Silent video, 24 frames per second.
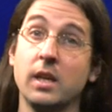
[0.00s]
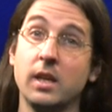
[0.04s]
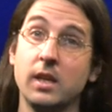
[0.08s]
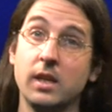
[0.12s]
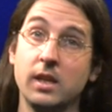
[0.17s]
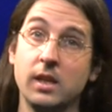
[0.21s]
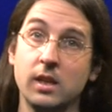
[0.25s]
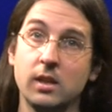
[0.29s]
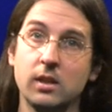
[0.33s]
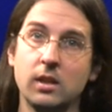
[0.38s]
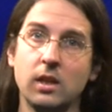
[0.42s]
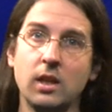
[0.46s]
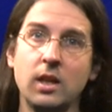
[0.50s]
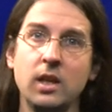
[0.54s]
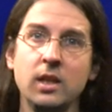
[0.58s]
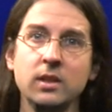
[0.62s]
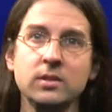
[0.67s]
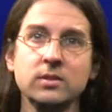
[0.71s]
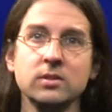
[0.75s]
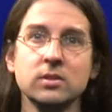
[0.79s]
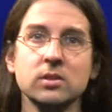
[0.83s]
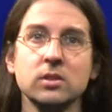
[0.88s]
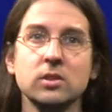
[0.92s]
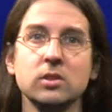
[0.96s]
In
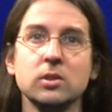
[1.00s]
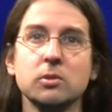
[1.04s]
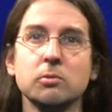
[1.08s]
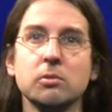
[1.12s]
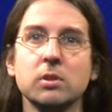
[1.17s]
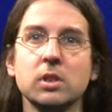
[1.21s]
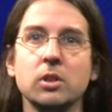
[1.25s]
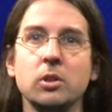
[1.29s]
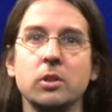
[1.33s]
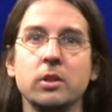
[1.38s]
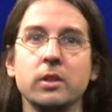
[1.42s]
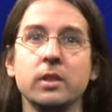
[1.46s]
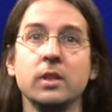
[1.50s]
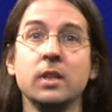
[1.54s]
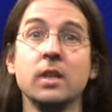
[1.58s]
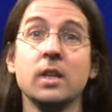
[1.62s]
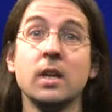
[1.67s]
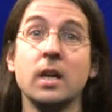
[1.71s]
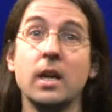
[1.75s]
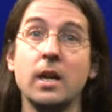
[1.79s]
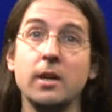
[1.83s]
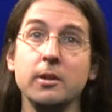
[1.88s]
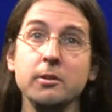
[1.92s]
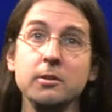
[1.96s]
class, you will learn
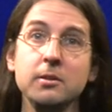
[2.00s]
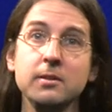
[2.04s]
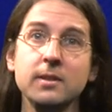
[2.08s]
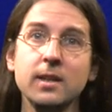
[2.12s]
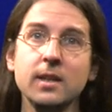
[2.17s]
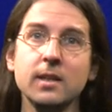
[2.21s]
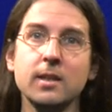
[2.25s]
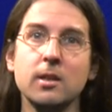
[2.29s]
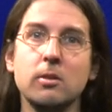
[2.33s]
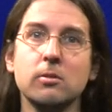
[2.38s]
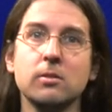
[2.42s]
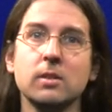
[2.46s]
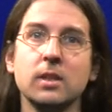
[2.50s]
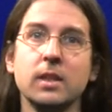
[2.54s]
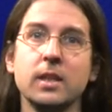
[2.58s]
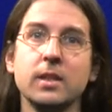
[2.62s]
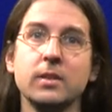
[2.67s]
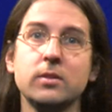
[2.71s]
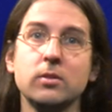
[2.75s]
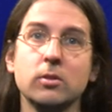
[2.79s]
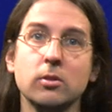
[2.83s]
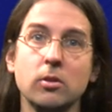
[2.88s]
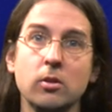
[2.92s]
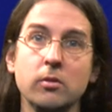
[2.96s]
how you can
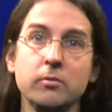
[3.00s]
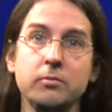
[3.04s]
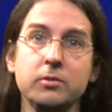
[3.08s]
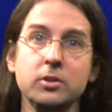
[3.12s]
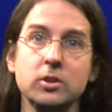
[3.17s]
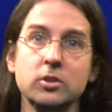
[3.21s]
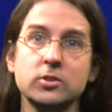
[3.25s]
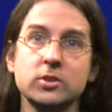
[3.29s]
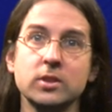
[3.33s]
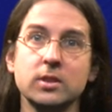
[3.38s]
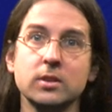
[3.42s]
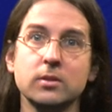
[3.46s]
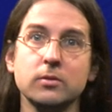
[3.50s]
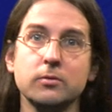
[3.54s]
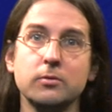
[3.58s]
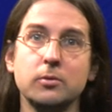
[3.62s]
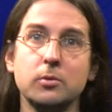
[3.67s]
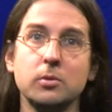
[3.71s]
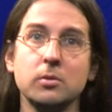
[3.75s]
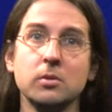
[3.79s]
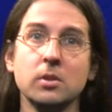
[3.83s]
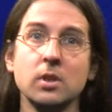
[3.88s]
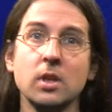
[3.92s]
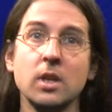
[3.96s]
calculate the confidence
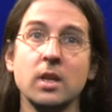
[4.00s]
interval